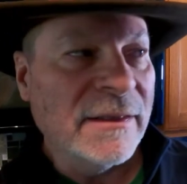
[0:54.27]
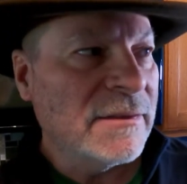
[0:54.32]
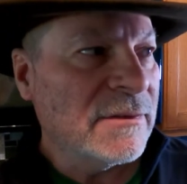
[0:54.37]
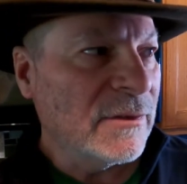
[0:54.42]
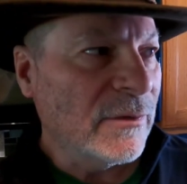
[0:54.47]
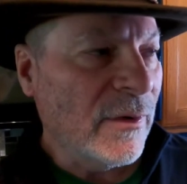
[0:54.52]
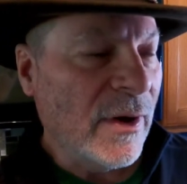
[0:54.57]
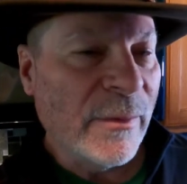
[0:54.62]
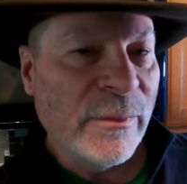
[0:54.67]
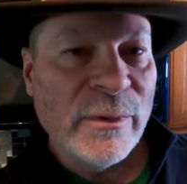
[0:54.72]

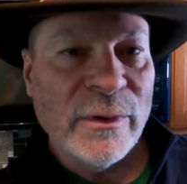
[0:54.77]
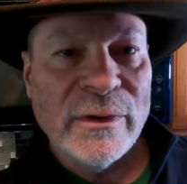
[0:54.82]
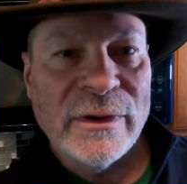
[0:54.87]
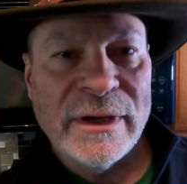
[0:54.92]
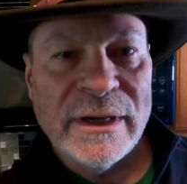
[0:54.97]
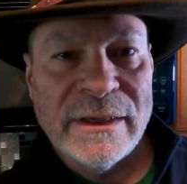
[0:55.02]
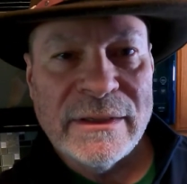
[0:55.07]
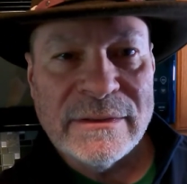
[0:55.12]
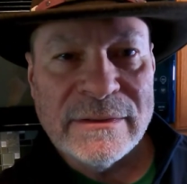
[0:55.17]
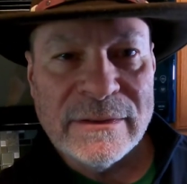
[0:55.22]
So I'm
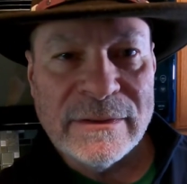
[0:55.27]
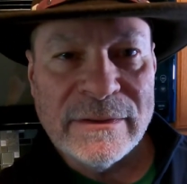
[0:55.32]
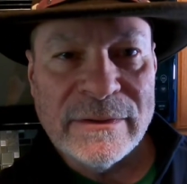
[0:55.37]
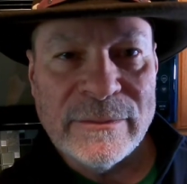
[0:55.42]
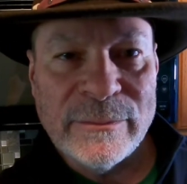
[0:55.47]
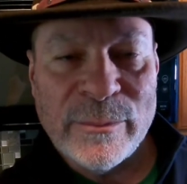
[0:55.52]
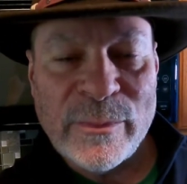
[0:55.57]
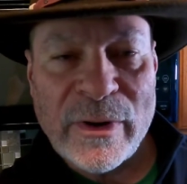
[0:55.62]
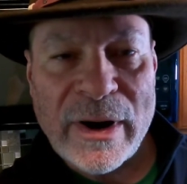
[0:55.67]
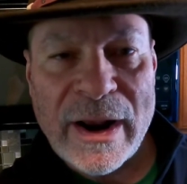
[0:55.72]
going to
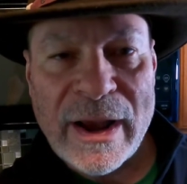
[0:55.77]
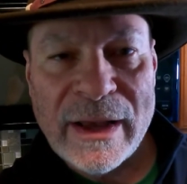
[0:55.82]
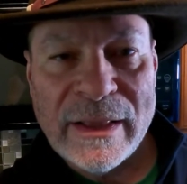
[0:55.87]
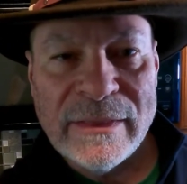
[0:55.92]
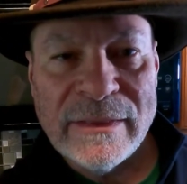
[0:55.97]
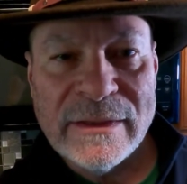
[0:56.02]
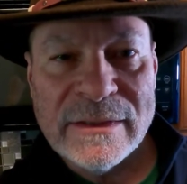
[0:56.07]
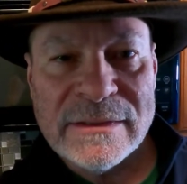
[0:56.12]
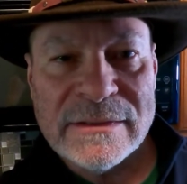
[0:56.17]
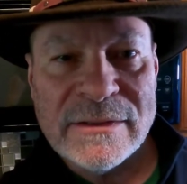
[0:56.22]
brine
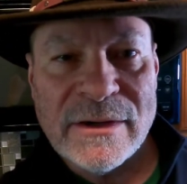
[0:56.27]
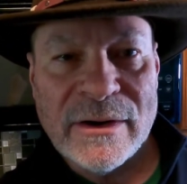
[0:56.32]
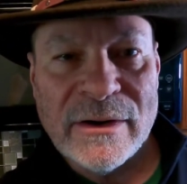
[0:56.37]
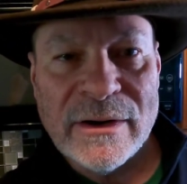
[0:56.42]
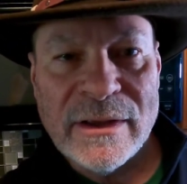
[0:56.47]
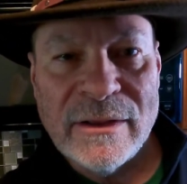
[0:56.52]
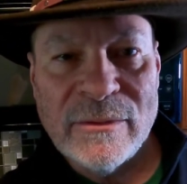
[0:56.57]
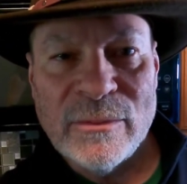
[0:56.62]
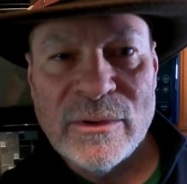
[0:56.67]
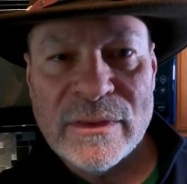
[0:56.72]
this
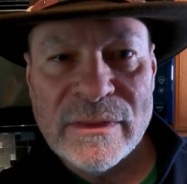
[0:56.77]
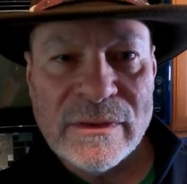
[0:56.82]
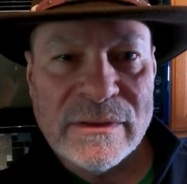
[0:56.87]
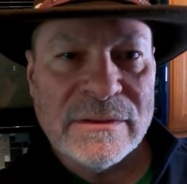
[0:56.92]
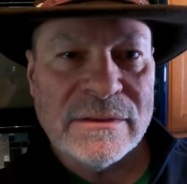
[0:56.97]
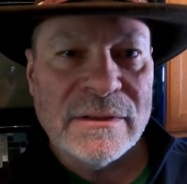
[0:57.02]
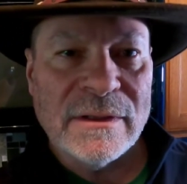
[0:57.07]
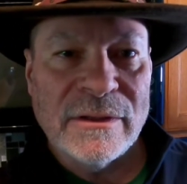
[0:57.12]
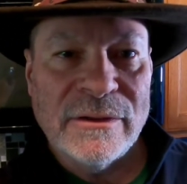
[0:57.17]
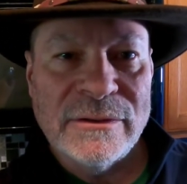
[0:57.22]
turkey with the
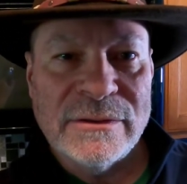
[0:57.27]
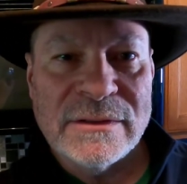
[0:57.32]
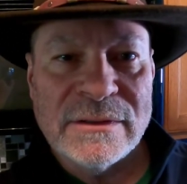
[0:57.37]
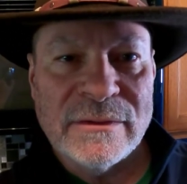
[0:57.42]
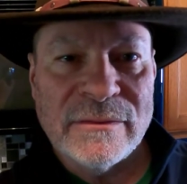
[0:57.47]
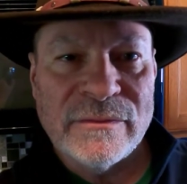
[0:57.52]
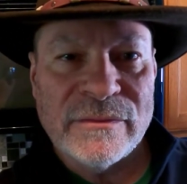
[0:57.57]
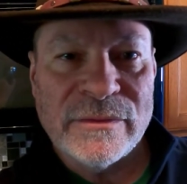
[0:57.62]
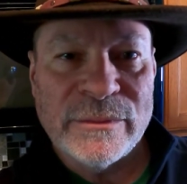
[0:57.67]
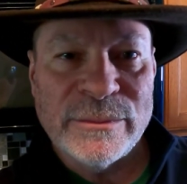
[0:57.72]

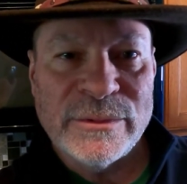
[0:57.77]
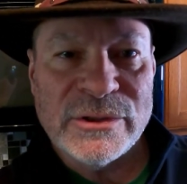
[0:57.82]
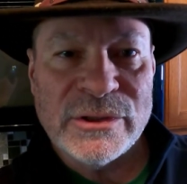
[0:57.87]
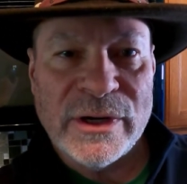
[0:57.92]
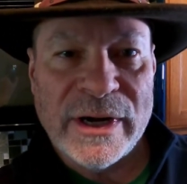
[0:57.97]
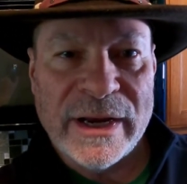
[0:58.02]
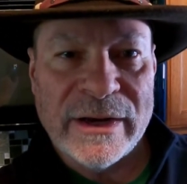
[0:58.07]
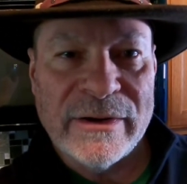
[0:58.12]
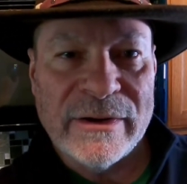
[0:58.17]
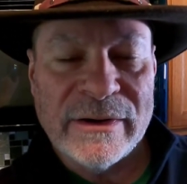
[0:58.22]
solution from
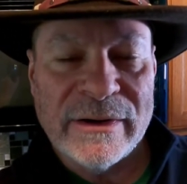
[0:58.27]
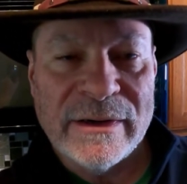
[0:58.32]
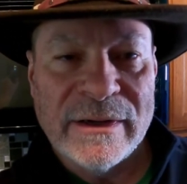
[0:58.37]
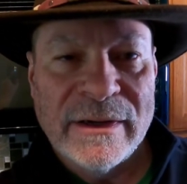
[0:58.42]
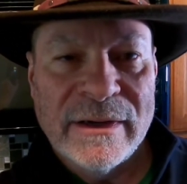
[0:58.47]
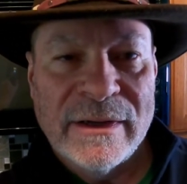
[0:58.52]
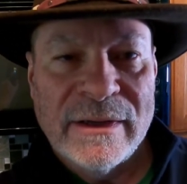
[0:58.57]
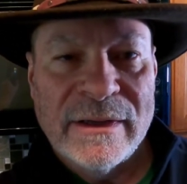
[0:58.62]
Traeger.